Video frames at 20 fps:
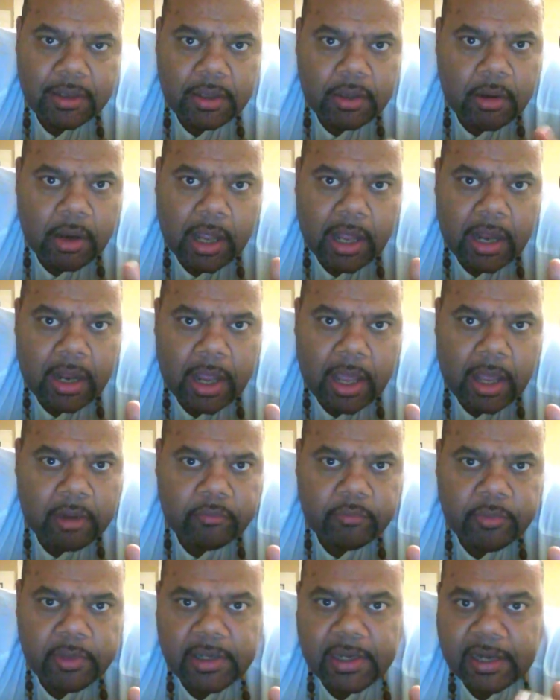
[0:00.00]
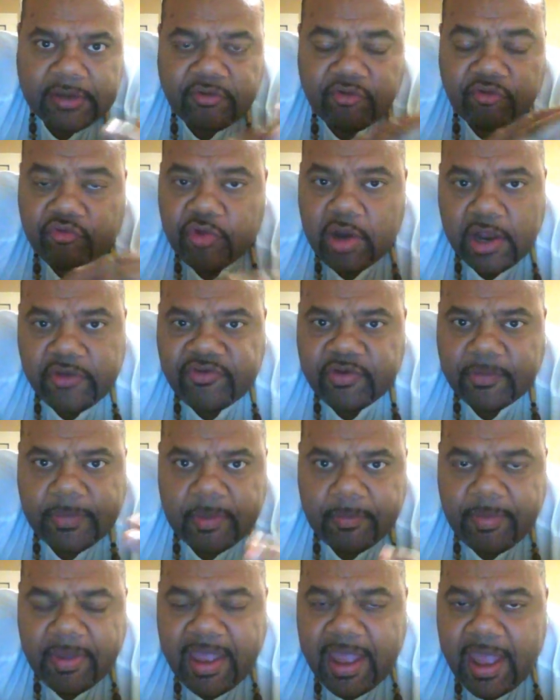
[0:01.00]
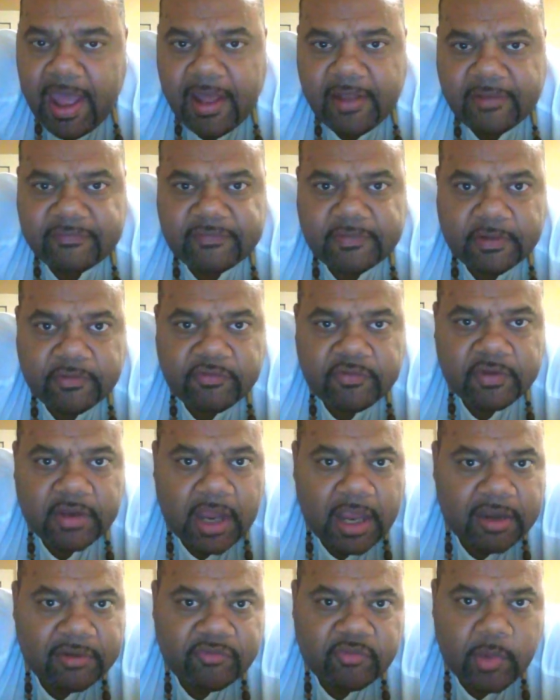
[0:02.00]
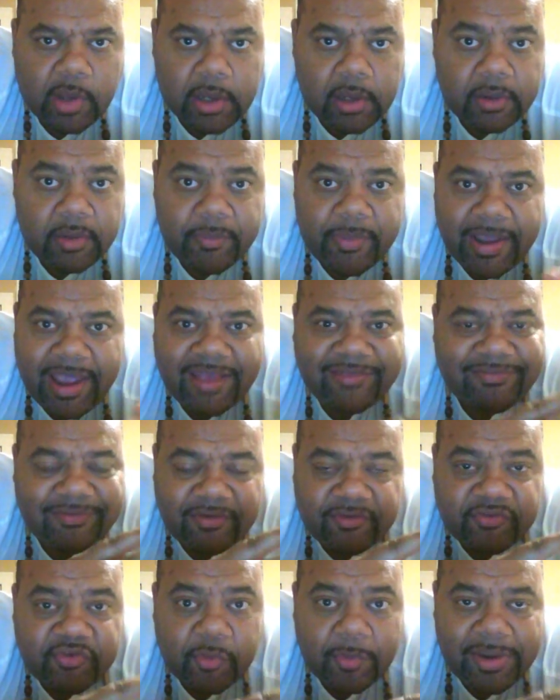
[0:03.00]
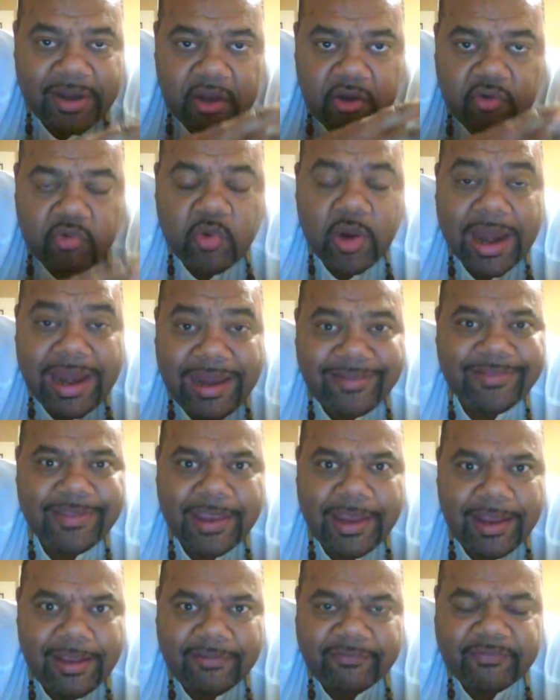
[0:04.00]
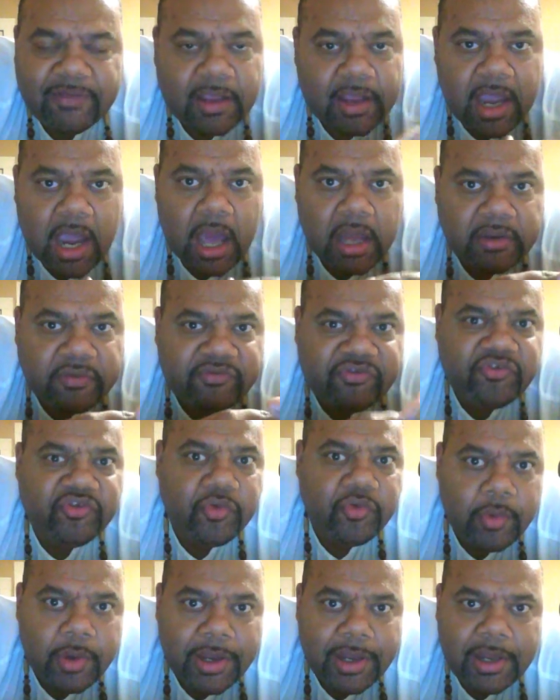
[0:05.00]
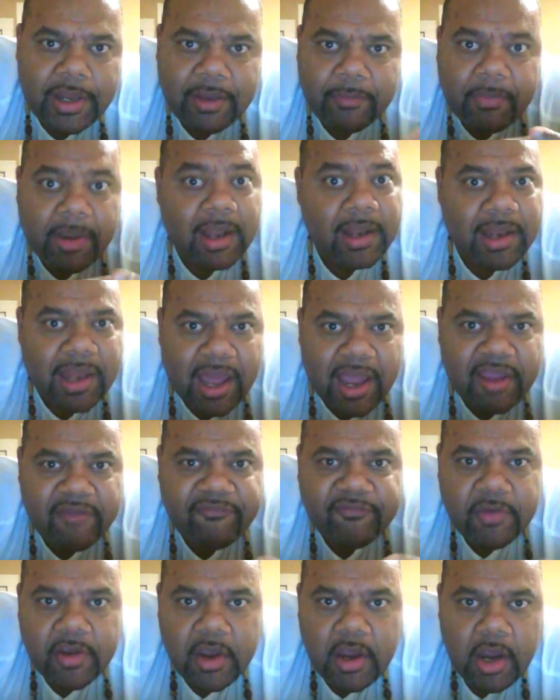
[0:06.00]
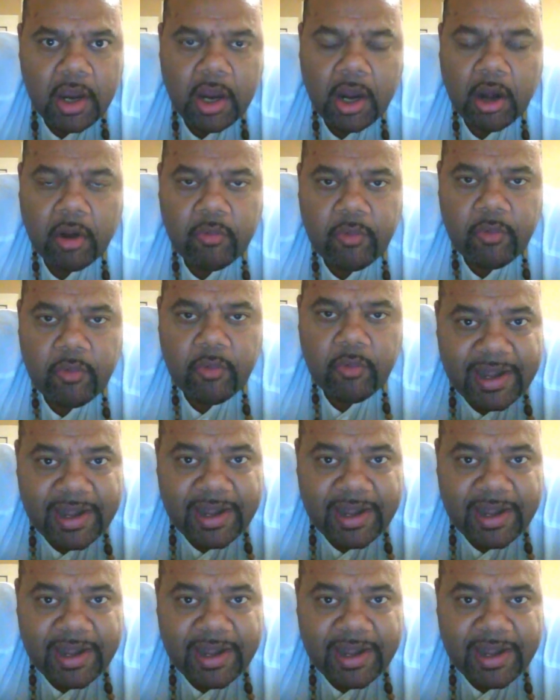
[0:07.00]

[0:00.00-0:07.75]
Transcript: you know, I, I, don't really like to dredge up the past and, and dwell on the past. There's so many great things that God is doing in my life right